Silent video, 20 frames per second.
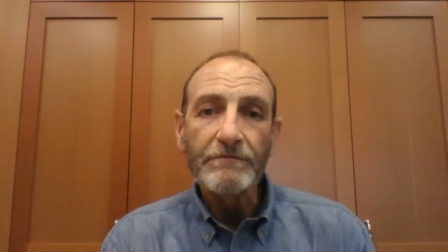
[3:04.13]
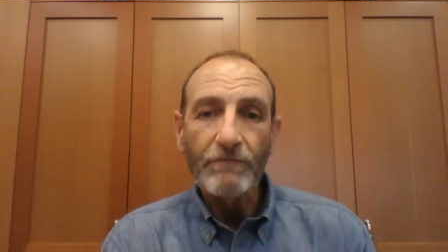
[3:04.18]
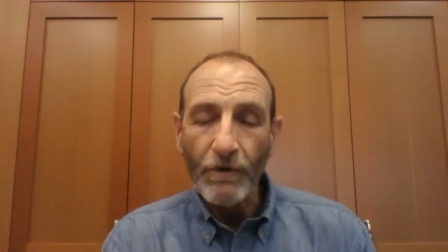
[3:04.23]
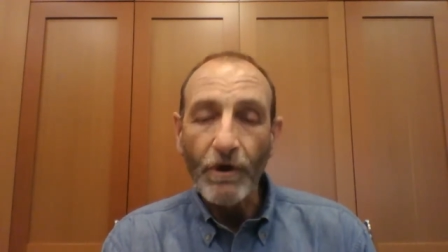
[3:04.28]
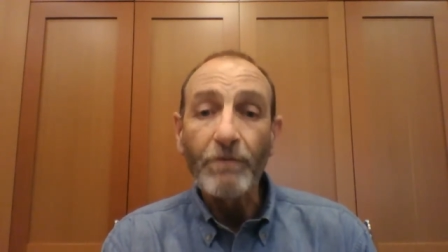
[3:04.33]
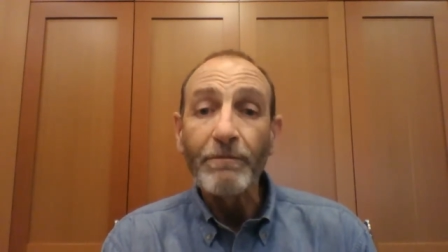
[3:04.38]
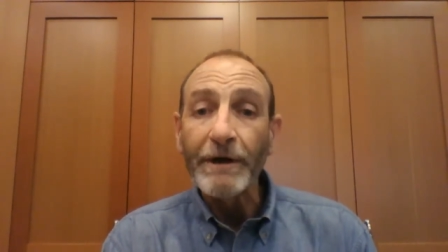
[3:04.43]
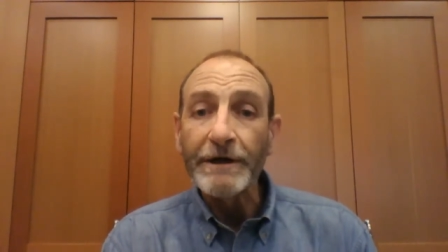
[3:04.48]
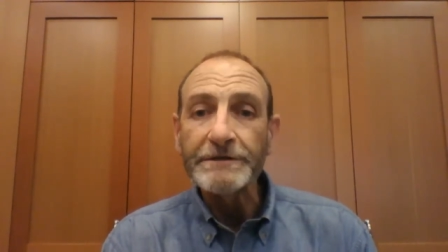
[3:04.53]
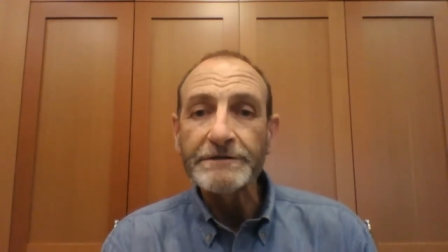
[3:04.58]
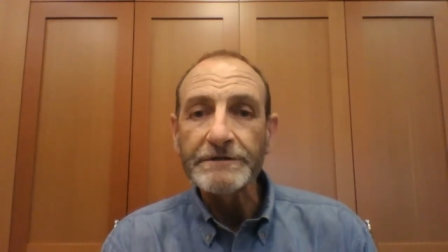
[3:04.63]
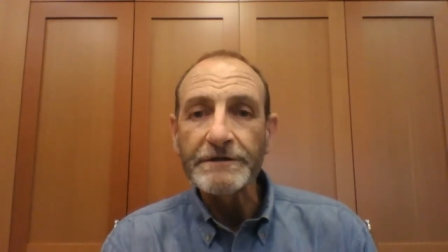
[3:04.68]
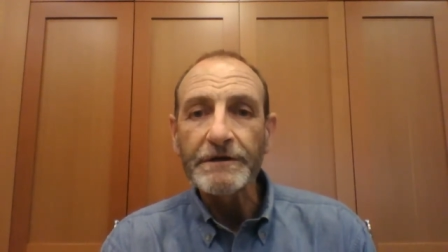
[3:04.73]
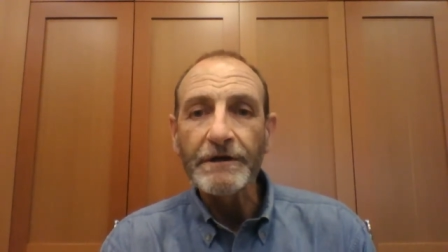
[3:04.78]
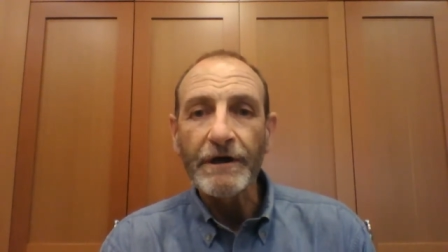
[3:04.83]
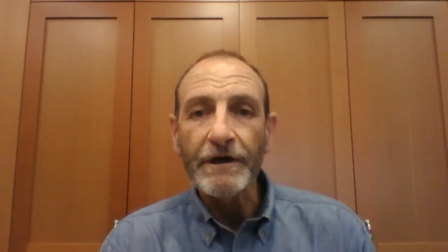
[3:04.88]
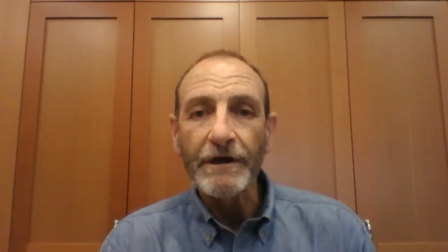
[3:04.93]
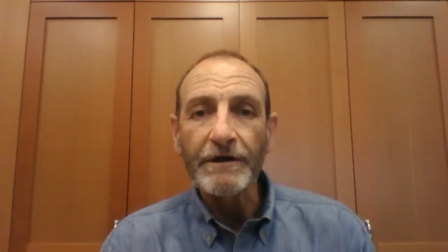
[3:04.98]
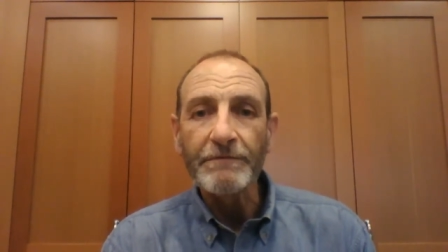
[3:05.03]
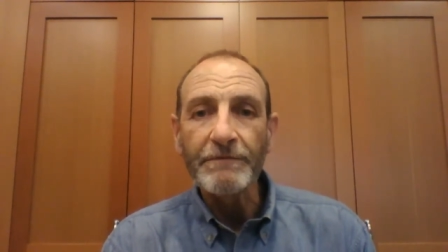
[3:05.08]
robust
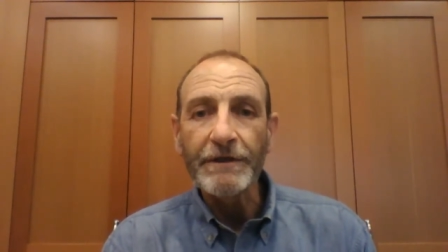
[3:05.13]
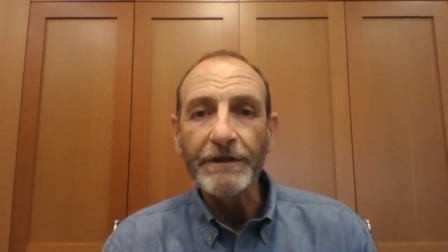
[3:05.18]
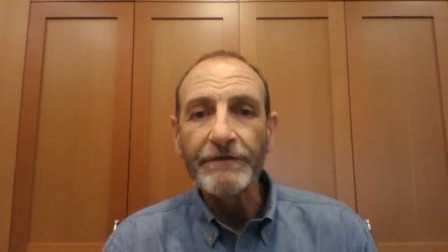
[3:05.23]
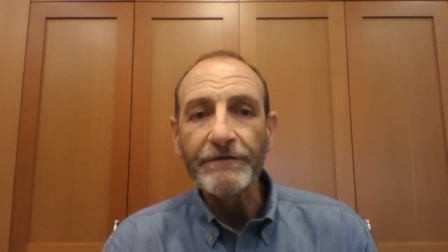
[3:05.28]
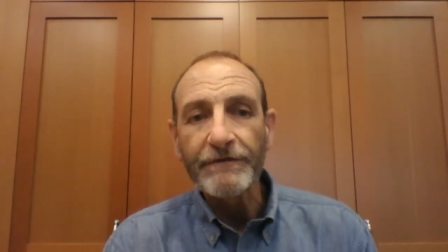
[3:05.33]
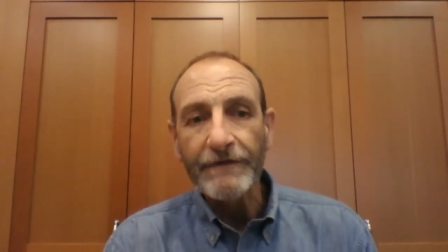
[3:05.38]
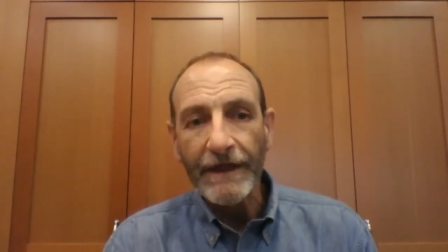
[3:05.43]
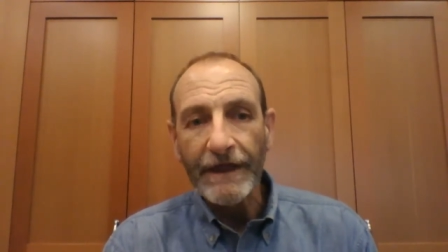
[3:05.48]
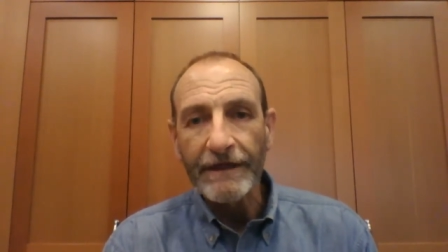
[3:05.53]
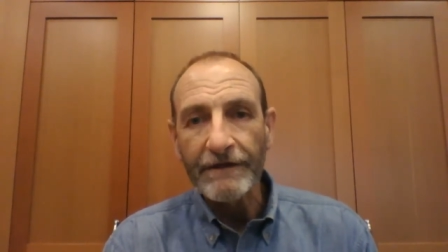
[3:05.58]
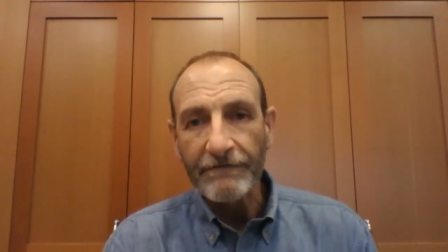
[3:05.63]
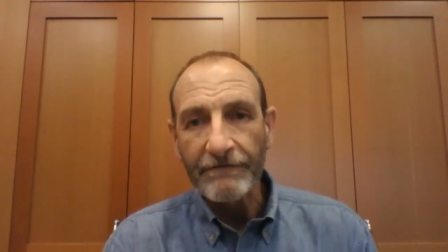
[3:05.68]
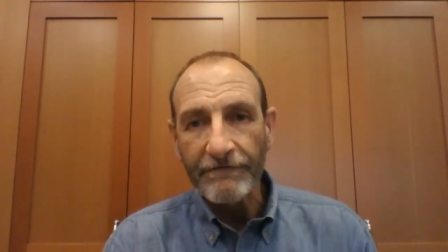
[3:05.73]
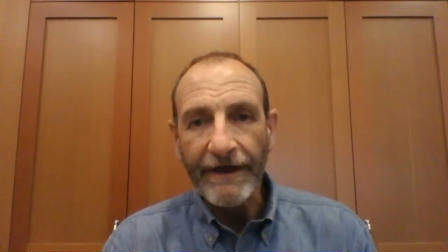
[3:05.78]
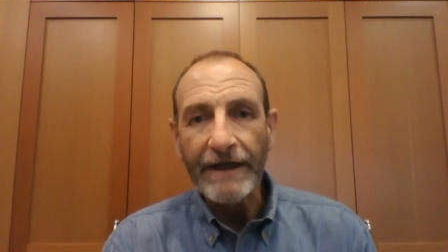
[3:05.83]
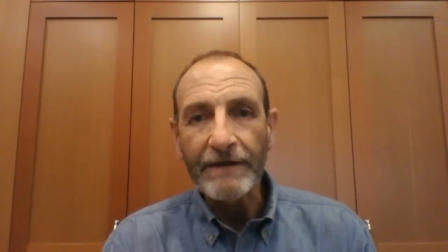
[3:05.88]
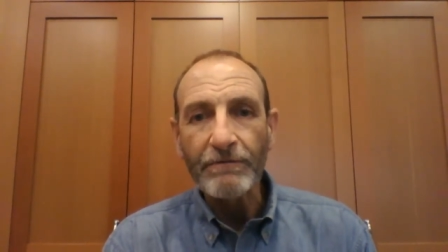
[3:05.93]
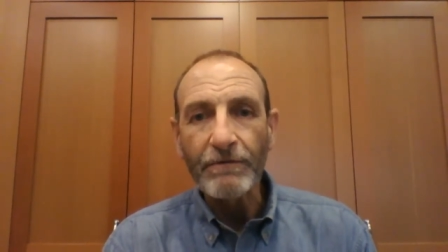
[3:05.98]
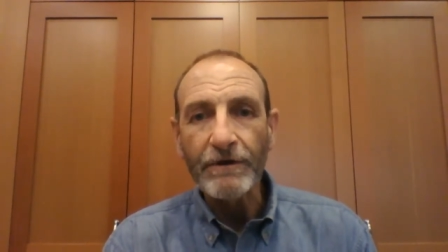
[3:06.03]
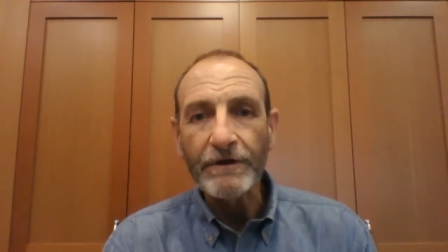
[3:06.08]
economies and
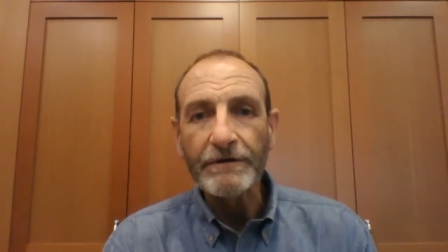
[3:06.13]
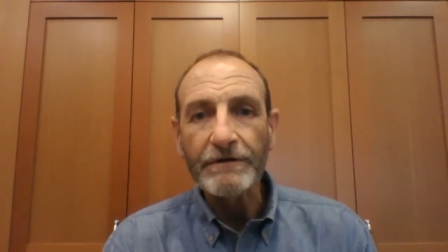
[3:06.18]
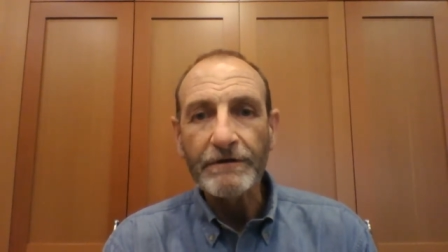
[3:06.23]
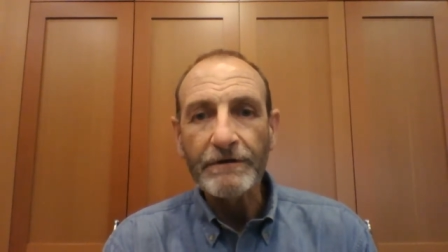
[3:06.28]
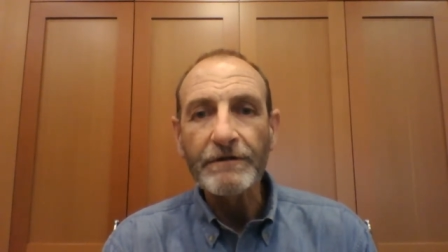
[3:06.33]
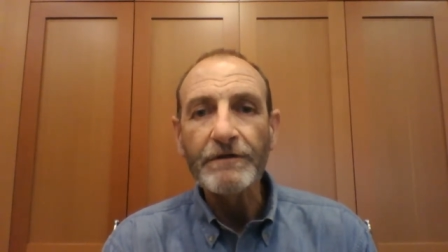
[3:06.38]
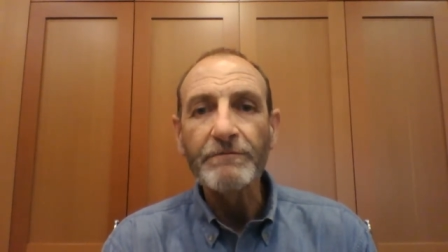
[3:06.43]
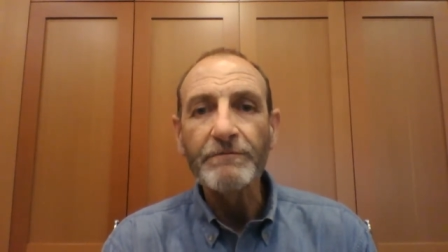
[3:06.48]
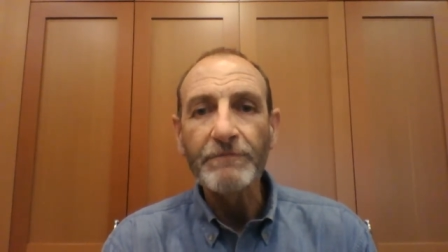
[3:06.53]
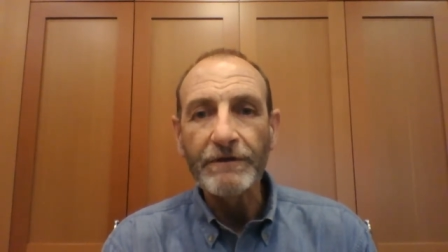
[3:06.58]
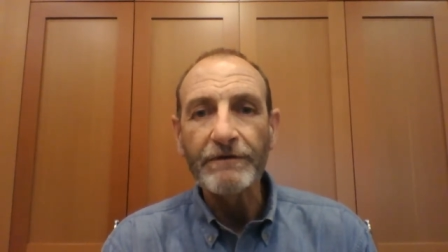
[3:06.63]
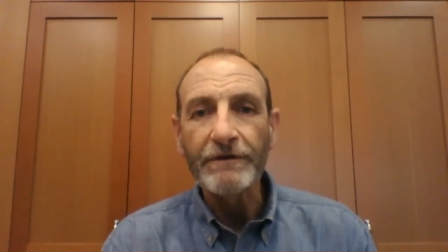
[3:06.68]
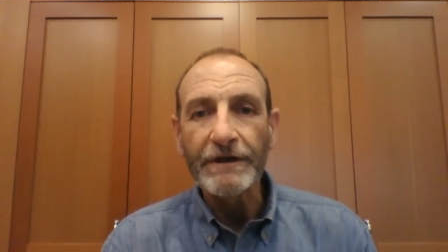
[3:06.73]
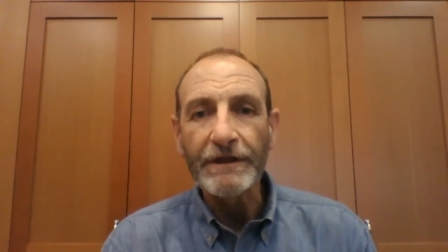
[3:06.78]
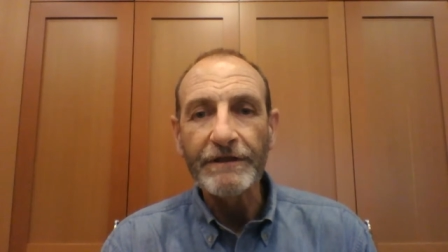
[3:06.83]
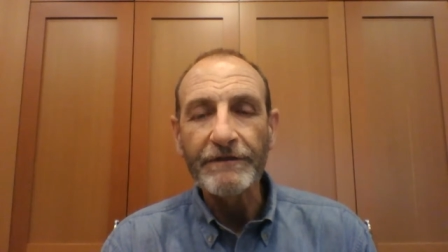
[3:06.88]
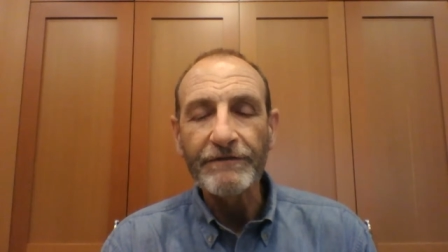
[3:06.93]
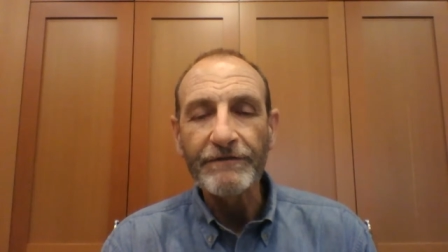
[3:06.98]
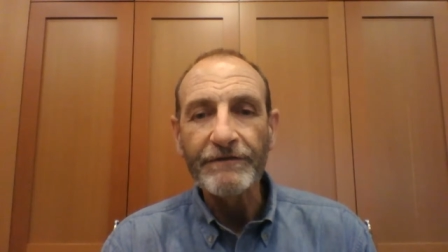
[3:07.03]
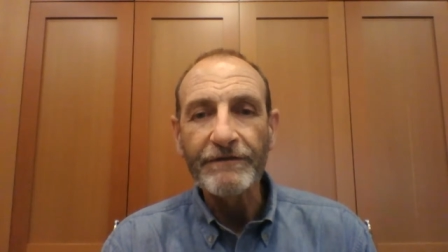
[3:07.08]
vibrant
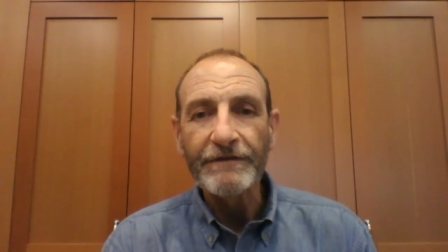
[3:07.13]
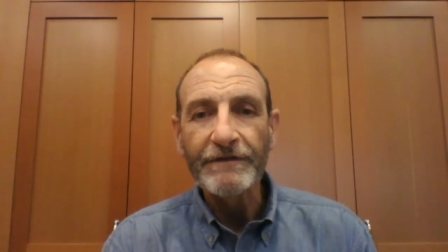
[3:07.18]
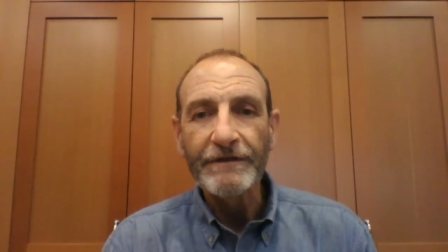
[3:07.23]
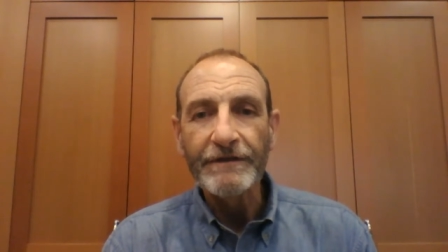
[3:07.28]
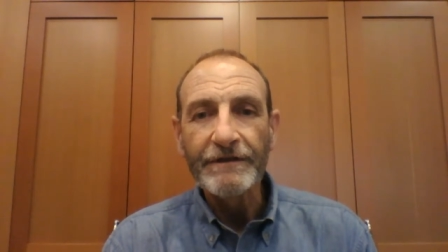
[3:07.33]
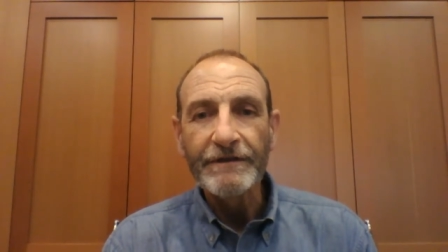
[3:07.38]
communities.